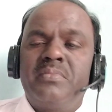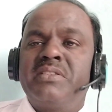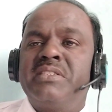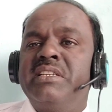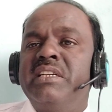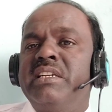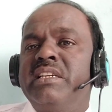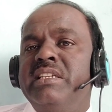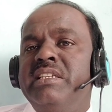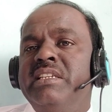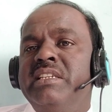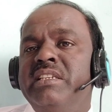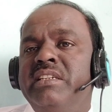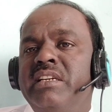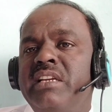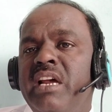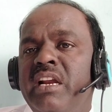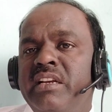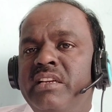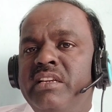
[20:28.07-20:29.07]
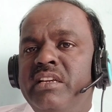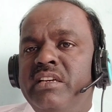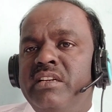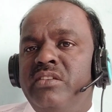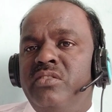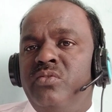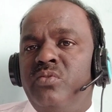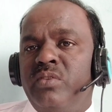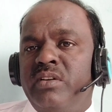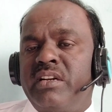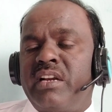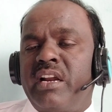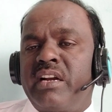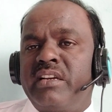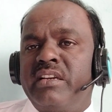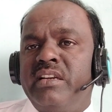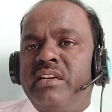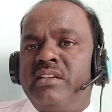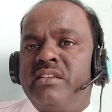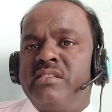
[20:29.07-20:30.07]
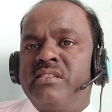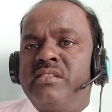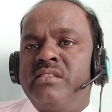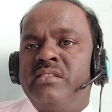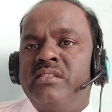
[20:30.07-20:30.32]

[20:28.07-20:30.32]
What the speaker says: set in target, your targets,